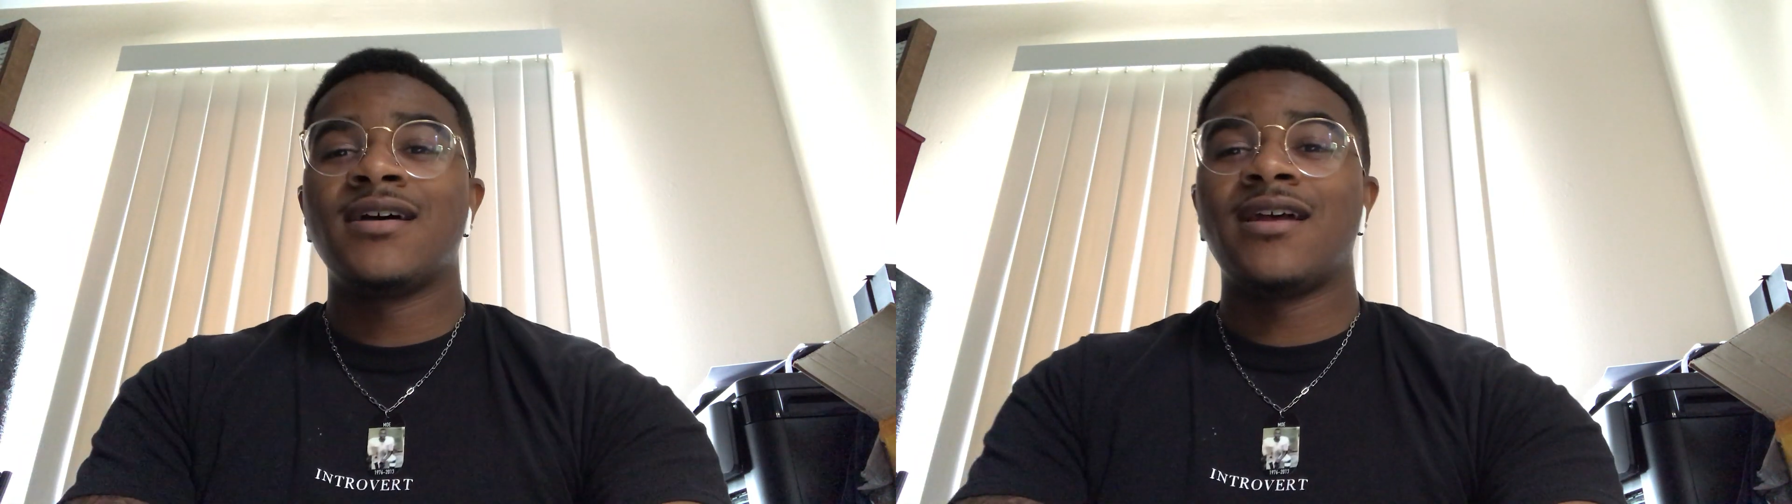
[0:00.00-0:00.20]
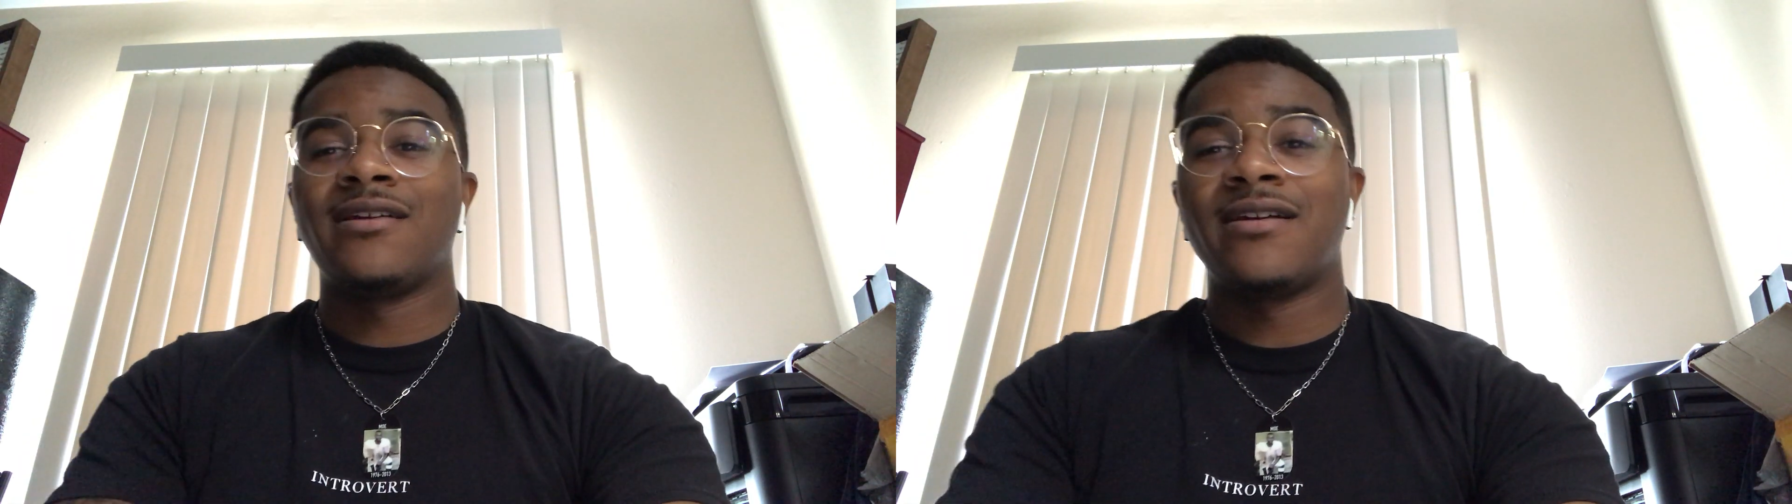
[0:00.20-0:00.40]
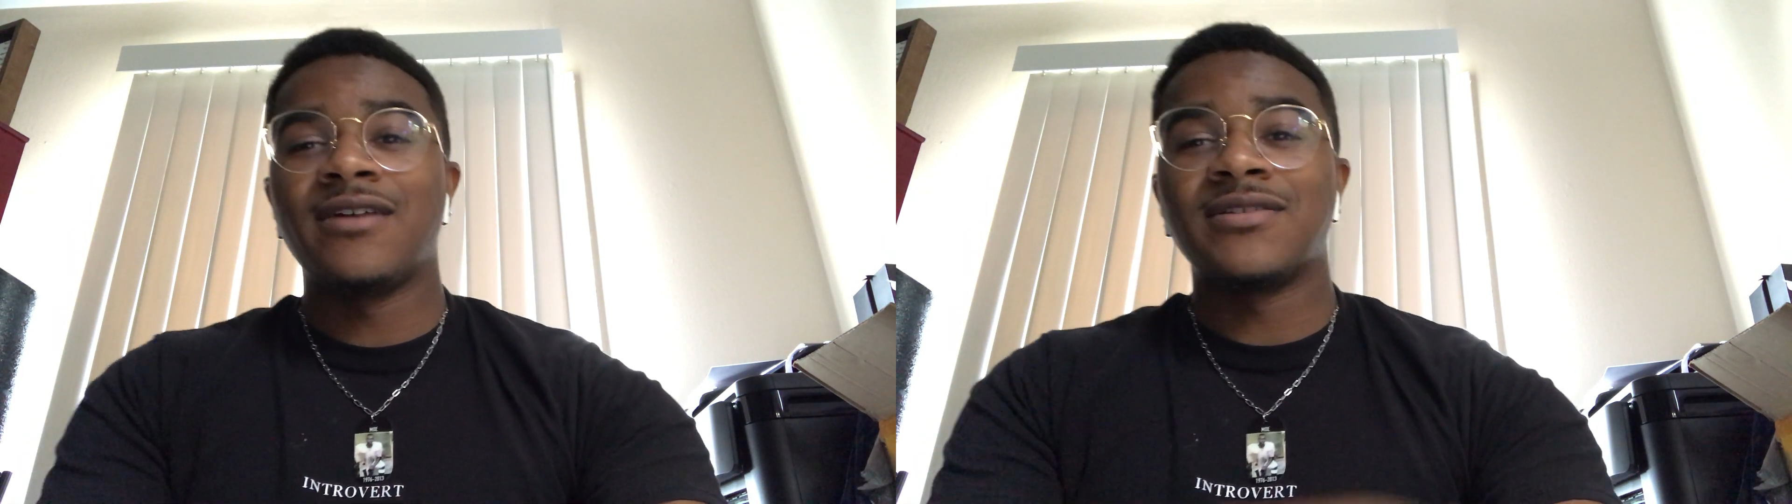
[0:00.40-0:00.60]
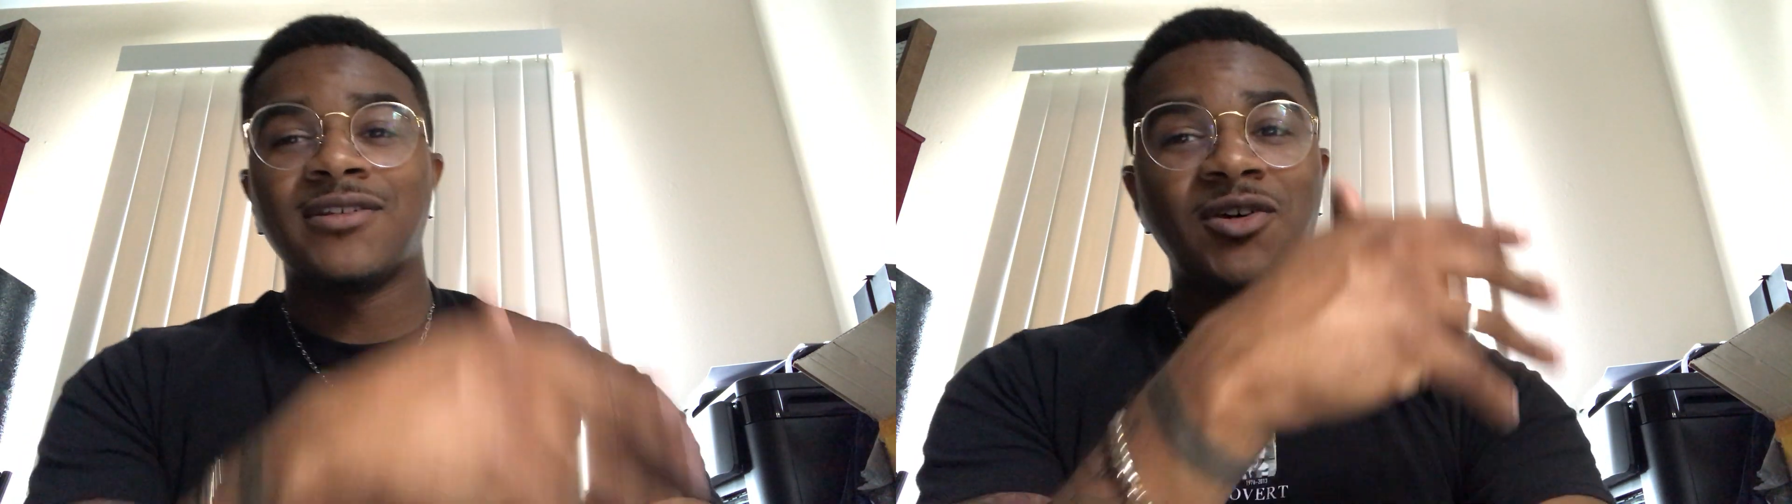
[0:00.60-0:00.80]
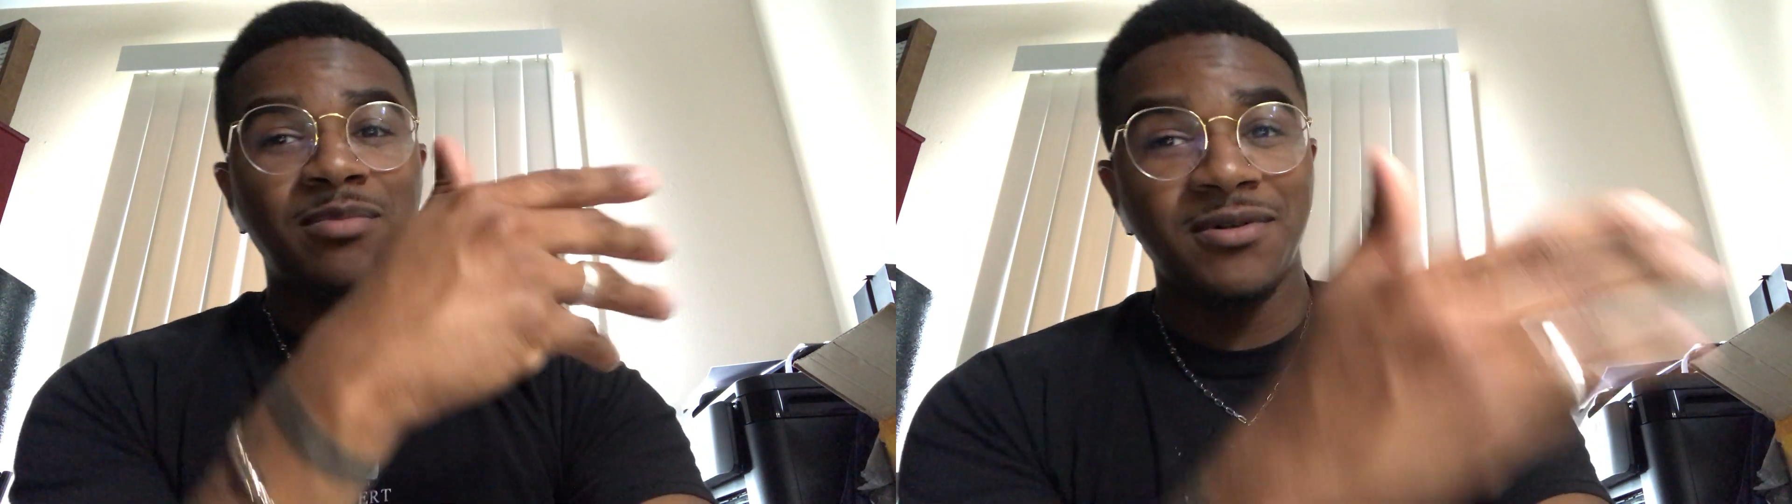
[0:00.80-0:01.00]
I learned I was a
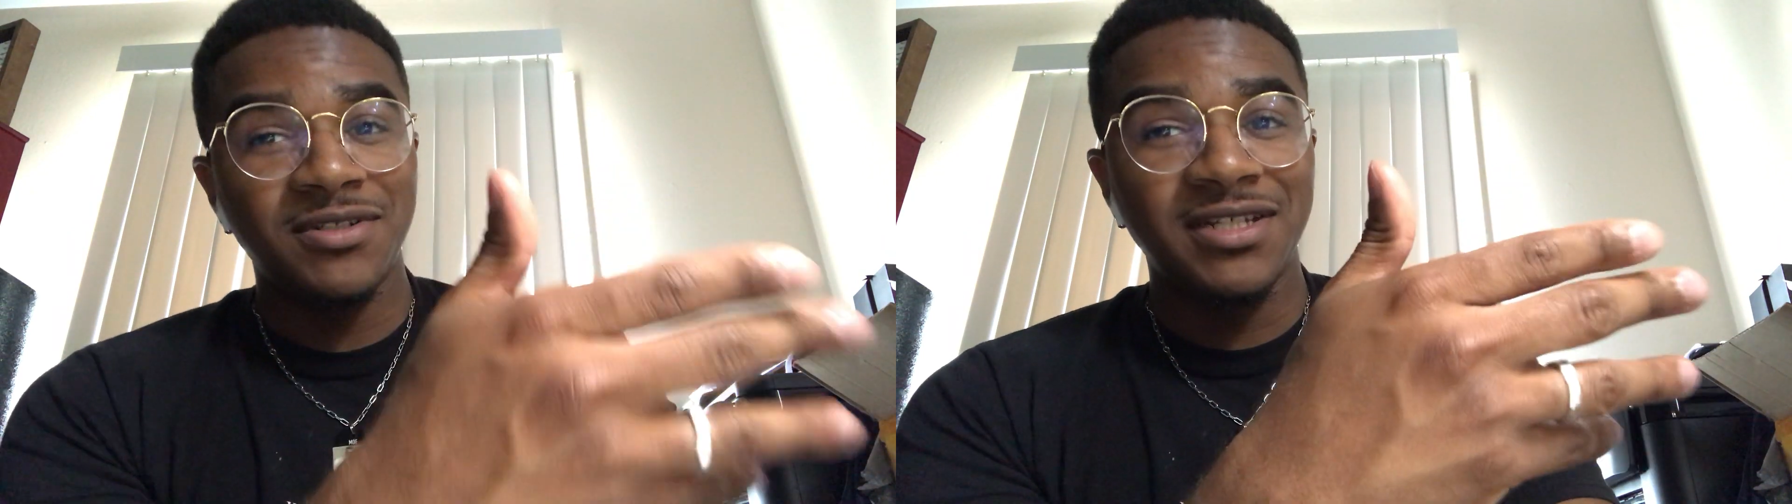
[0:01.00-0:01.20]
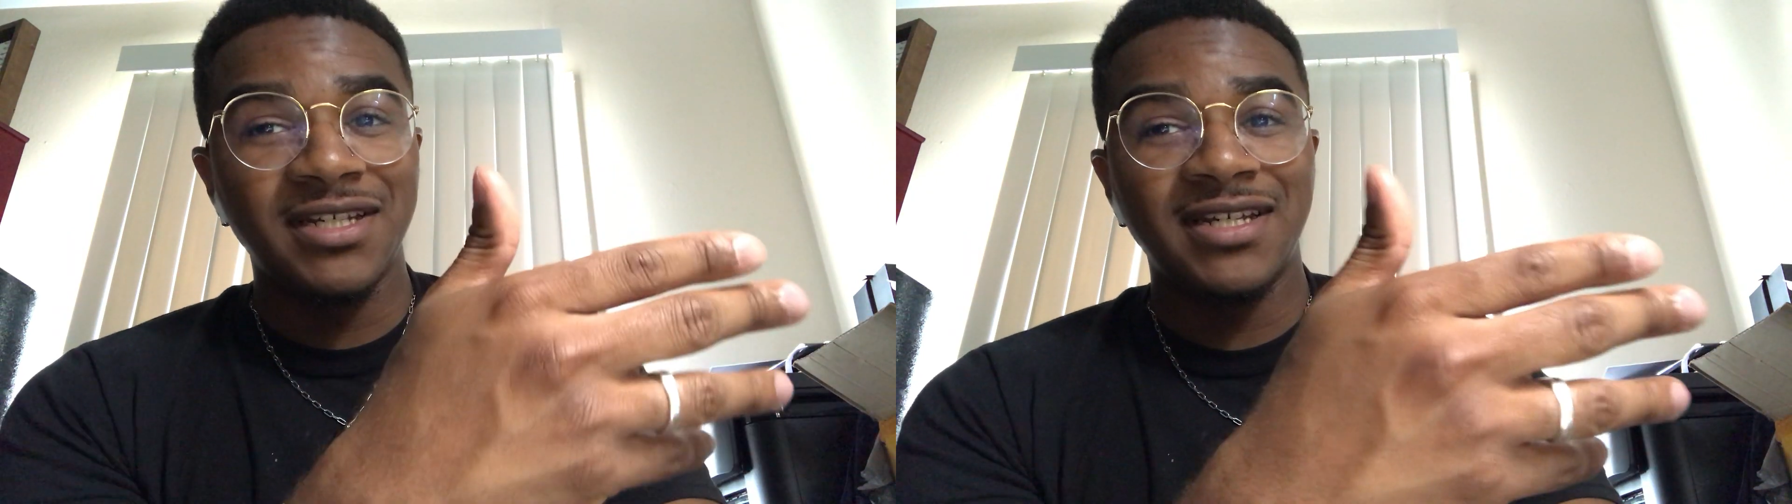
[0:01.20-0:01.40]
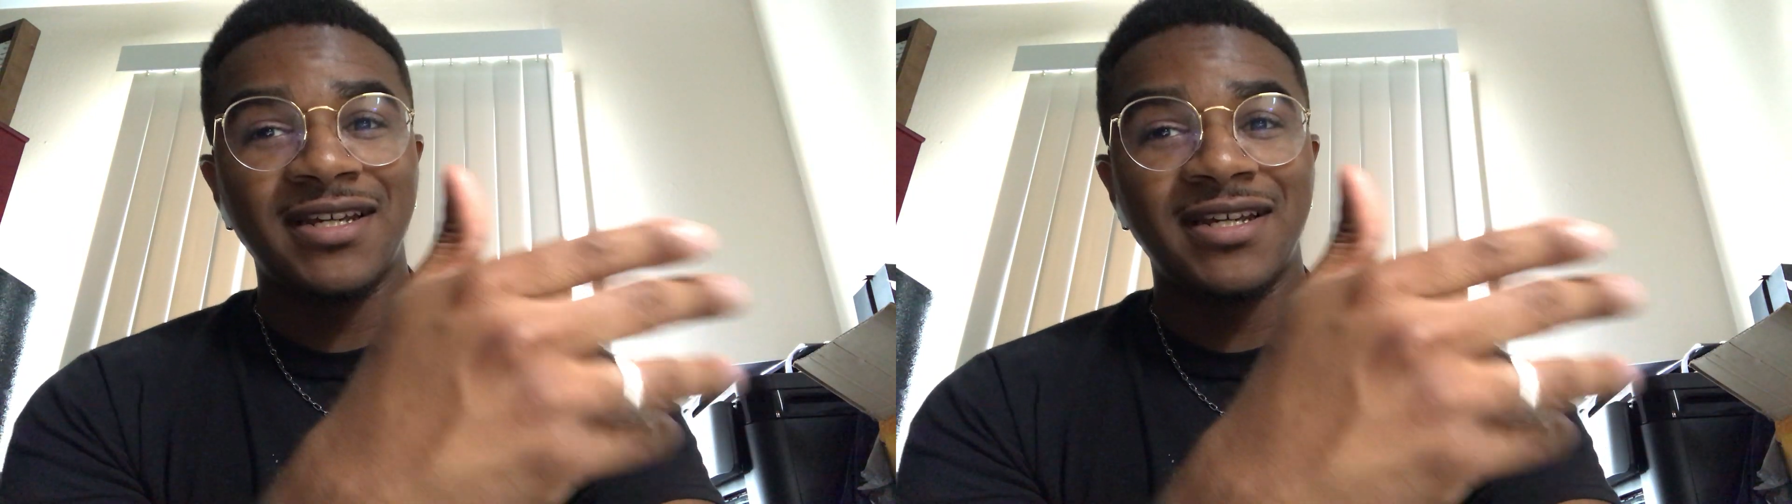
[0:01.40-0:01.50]
little bougie.